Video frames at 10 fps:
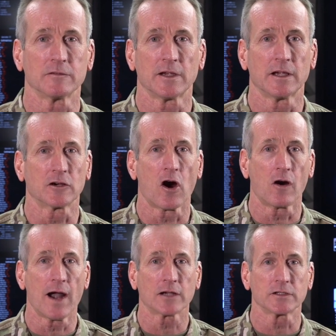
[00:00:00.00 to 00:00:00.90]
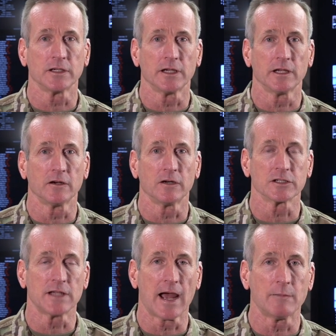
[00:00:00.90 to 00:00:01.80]
say a car accident or a
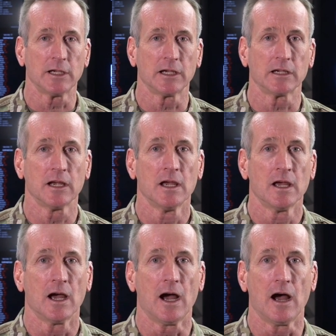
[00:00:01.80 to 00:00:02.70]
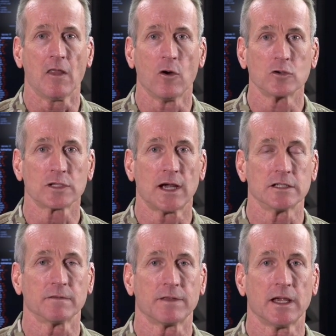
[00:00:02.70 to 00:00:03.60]
stabbing uh, those
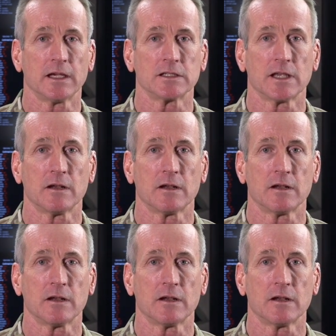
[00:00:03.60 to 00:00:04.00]
kinds of things.